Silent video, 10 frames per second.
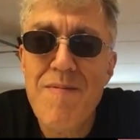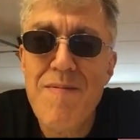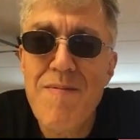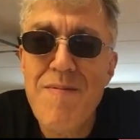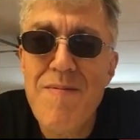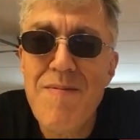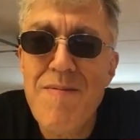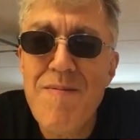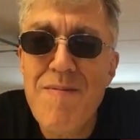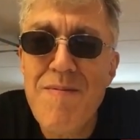
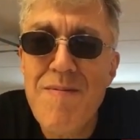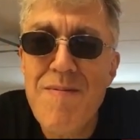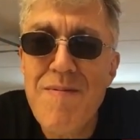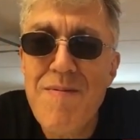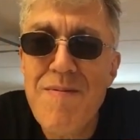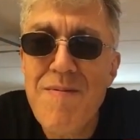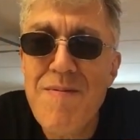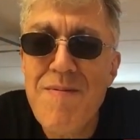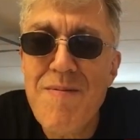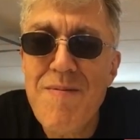
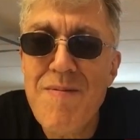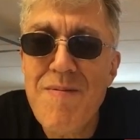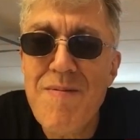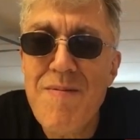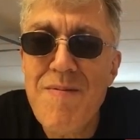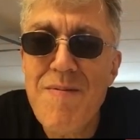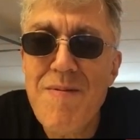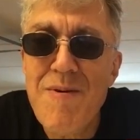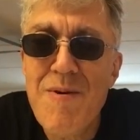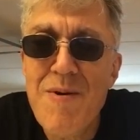
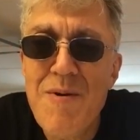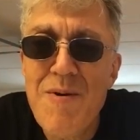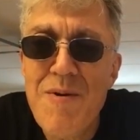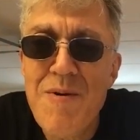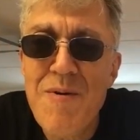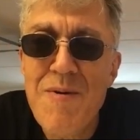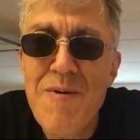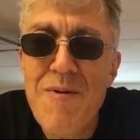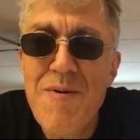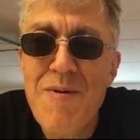
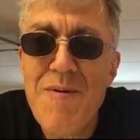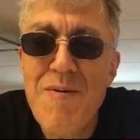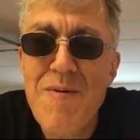This person isn't speaking.